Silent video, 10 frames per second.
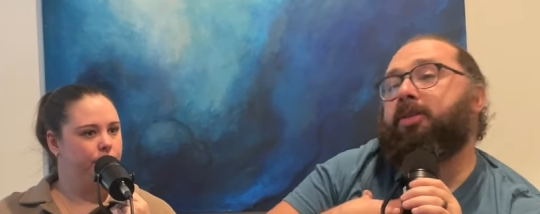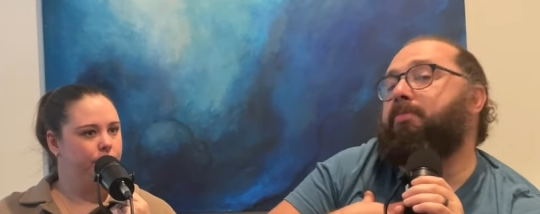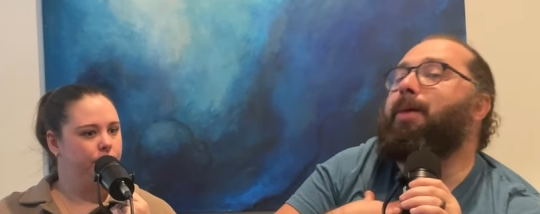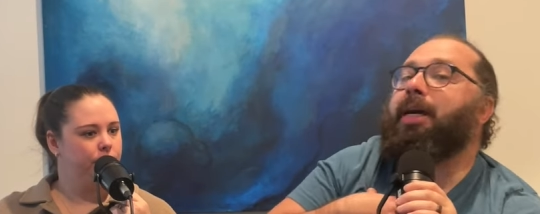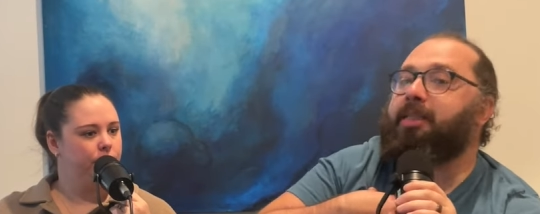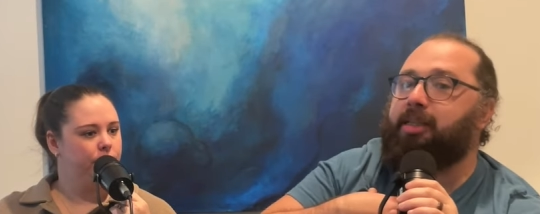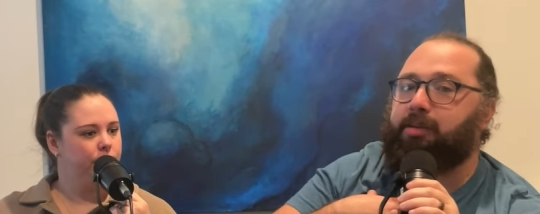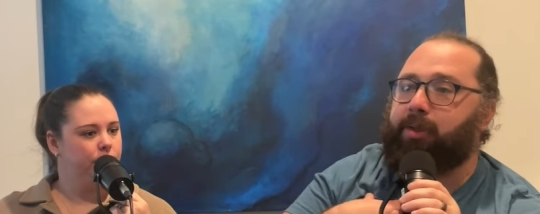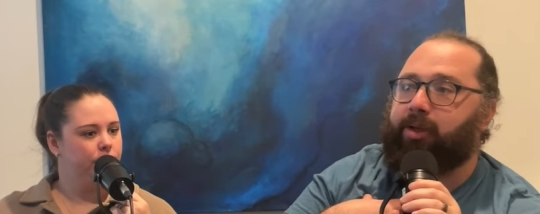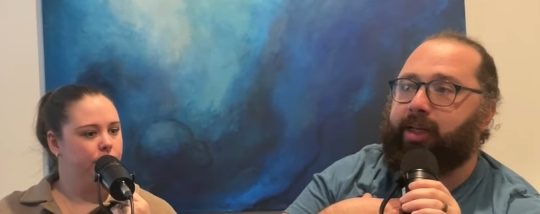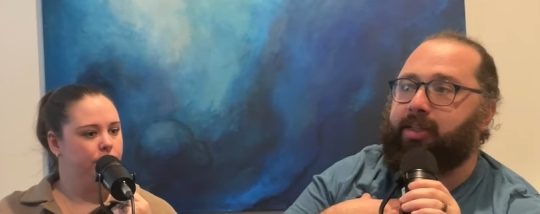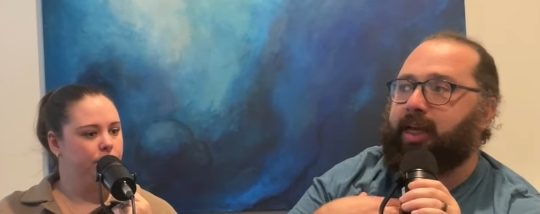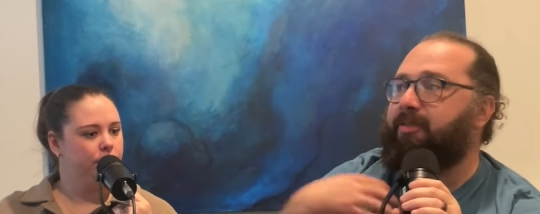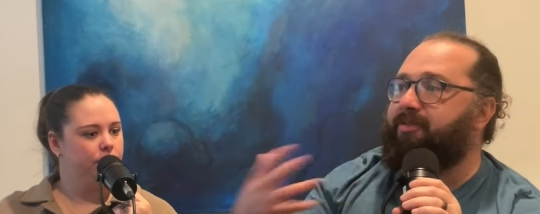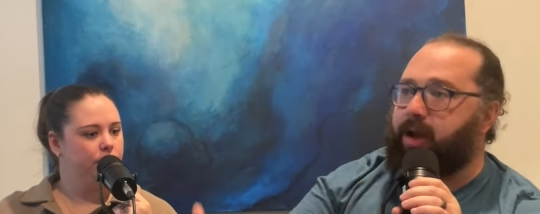Speaker 1: to my sensibilities,
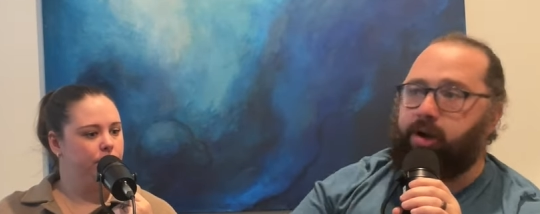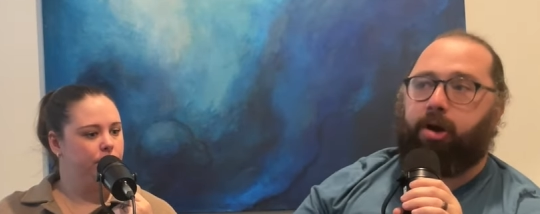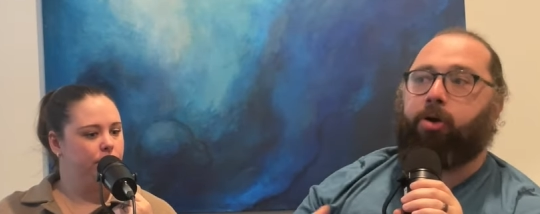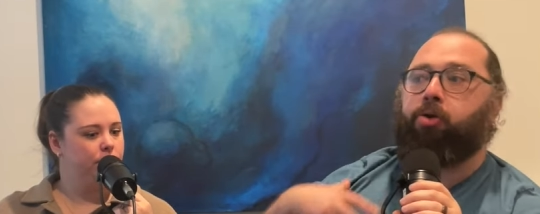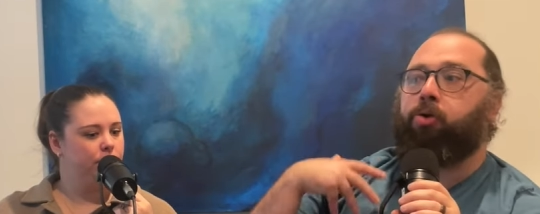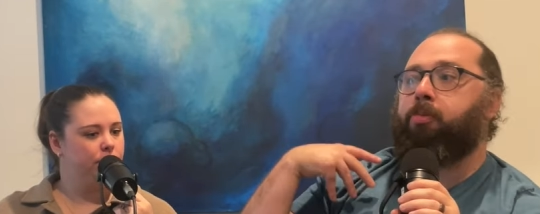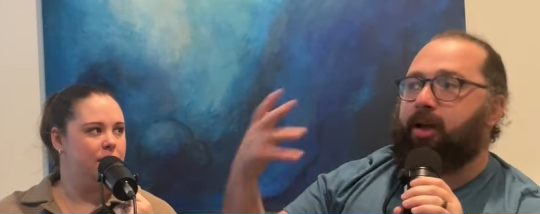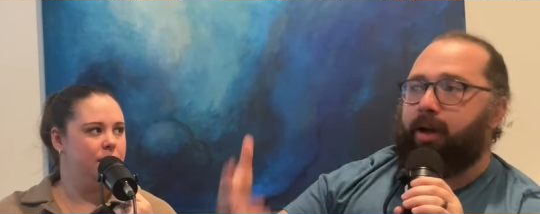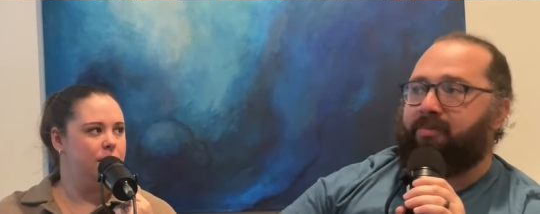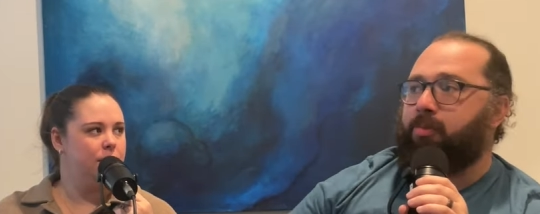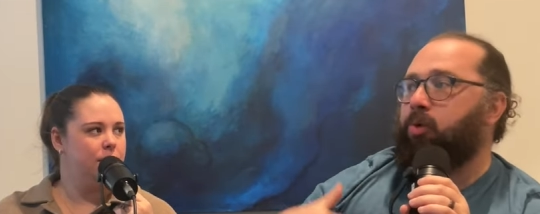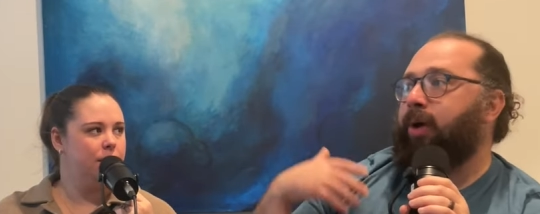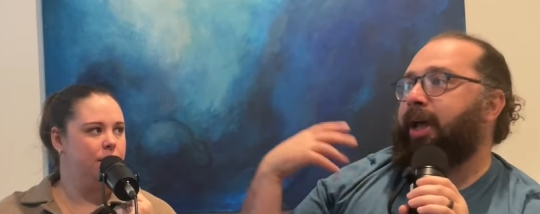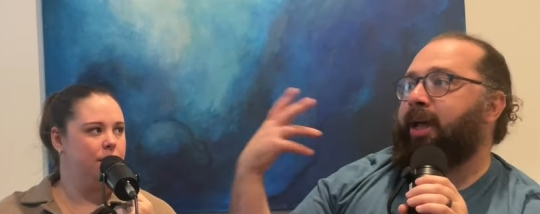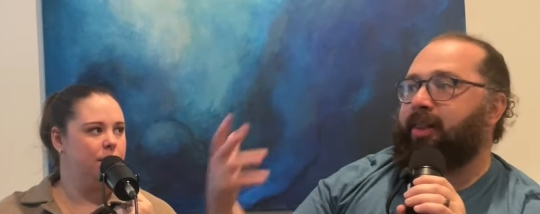like Fun Home, Come From
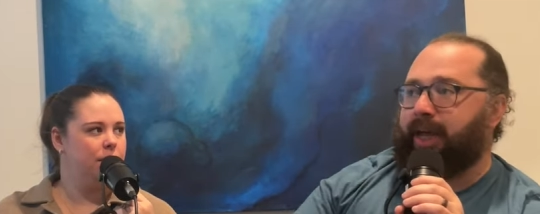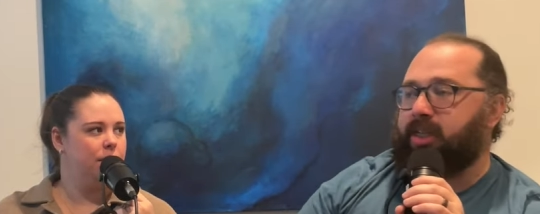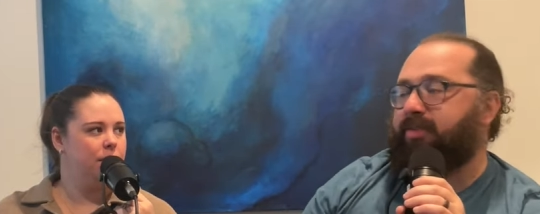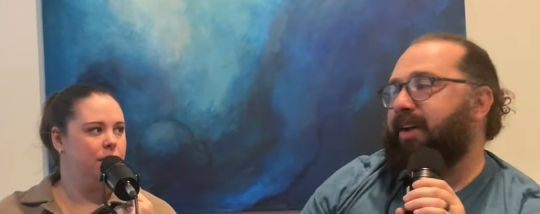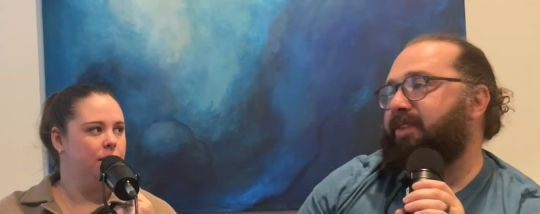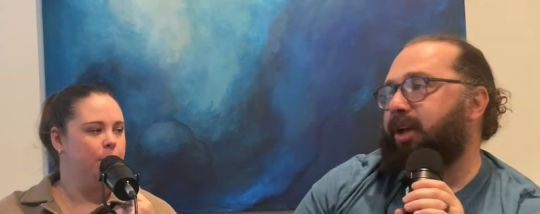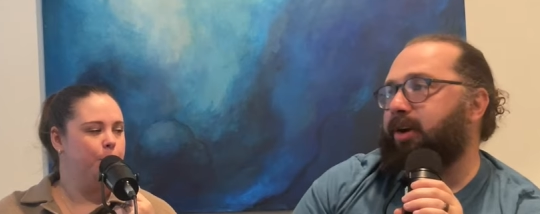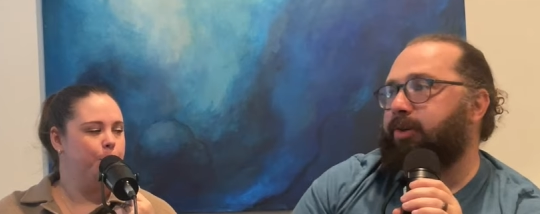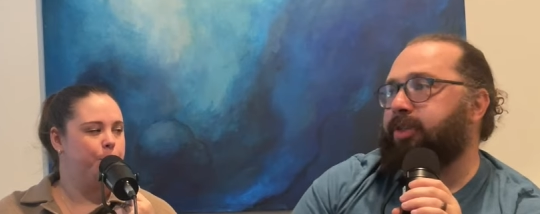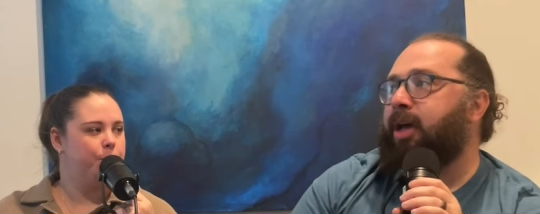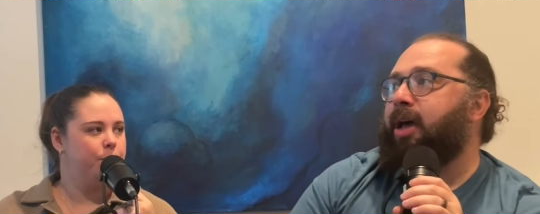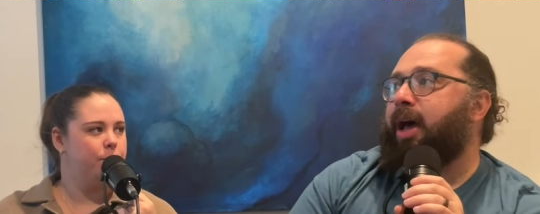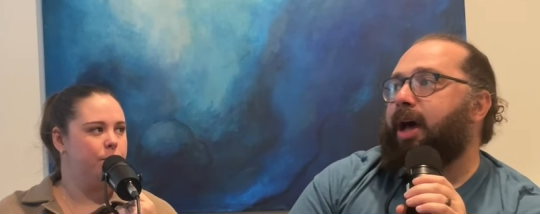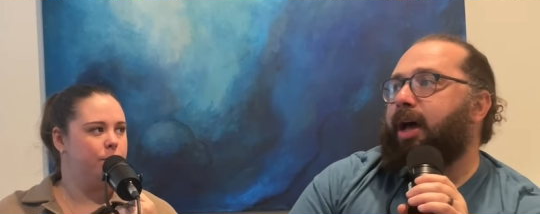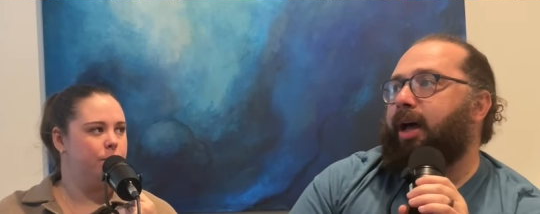Away, Last Five Years,
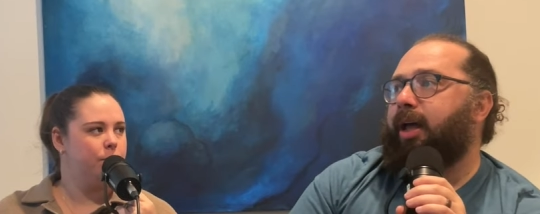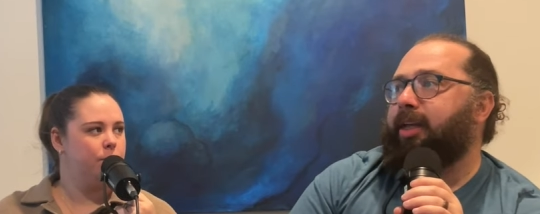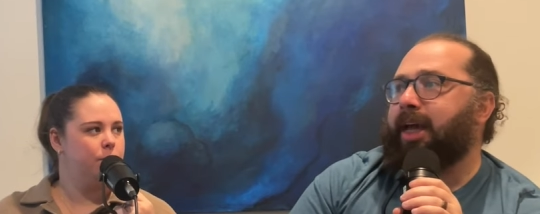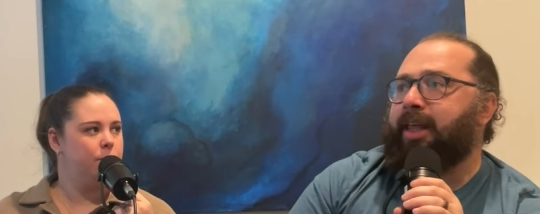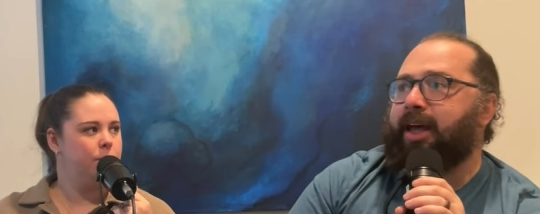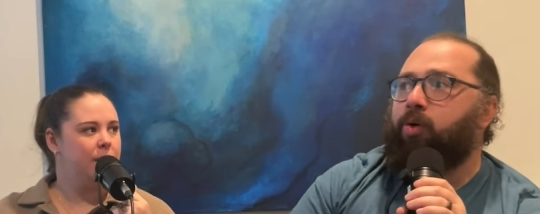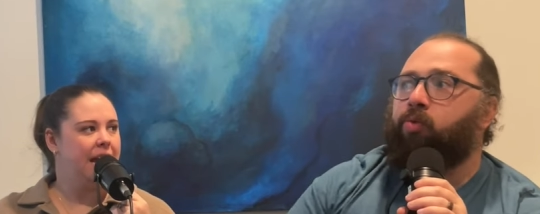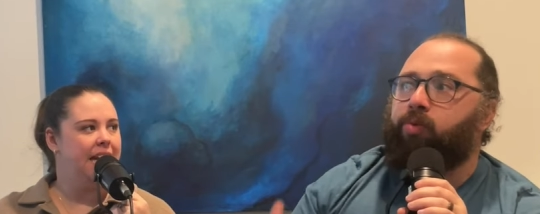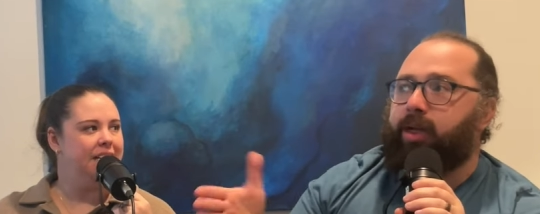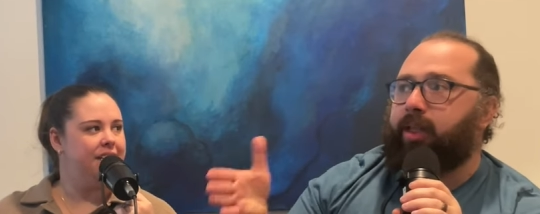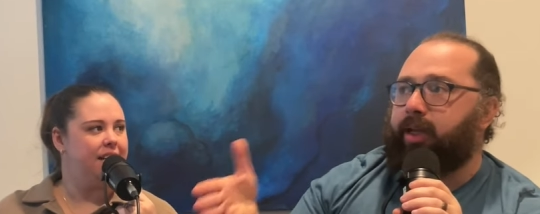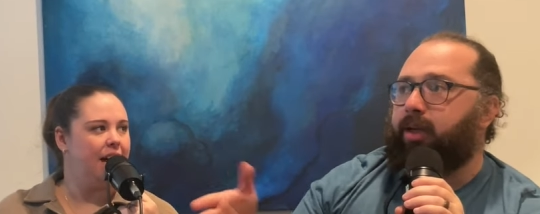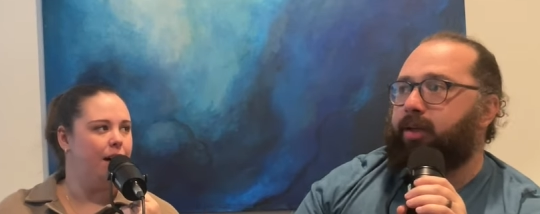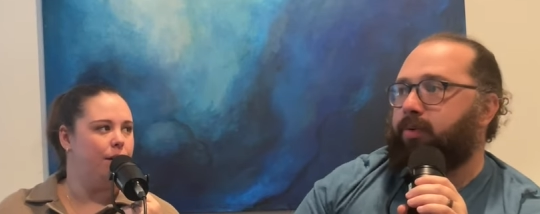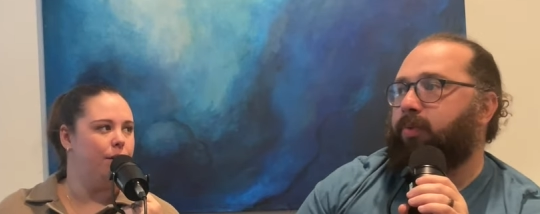uh, yeah, that really,
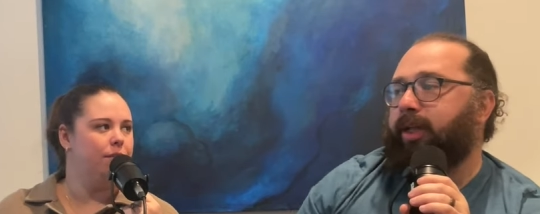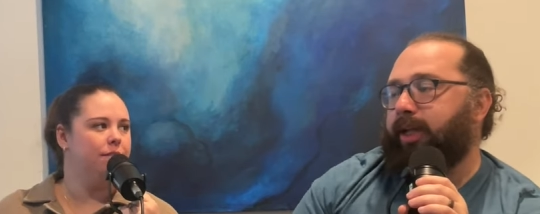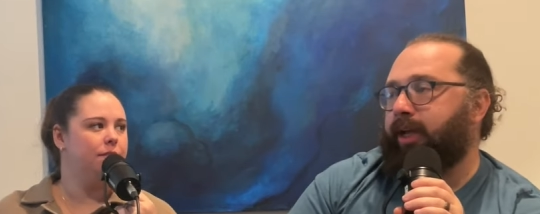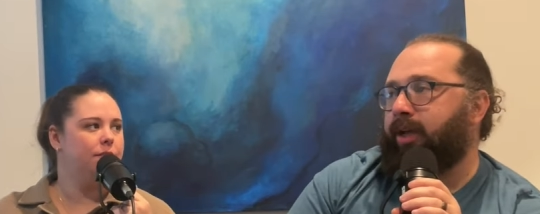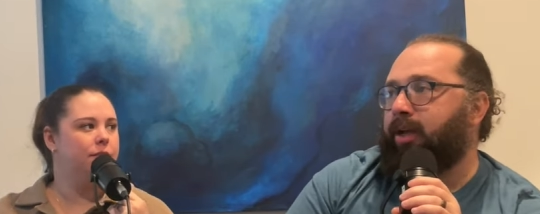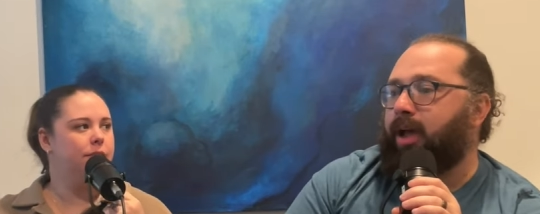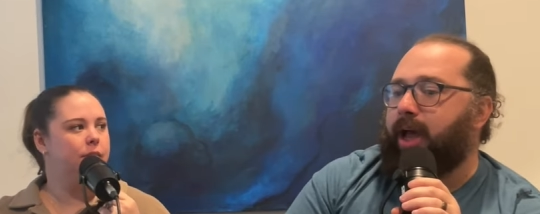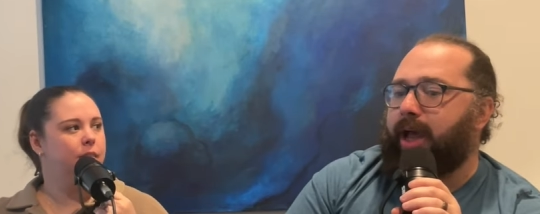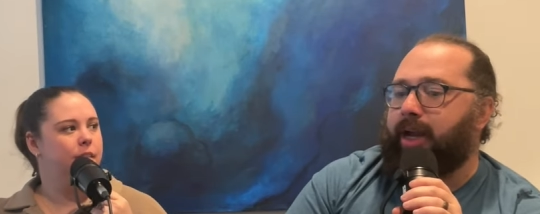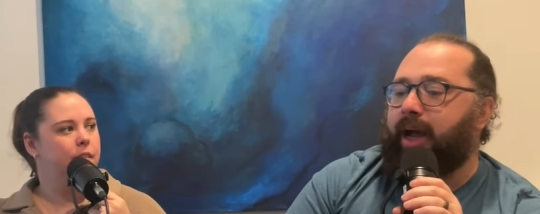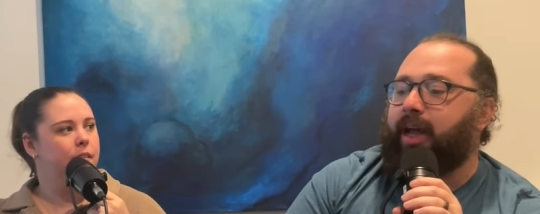Town. really. And I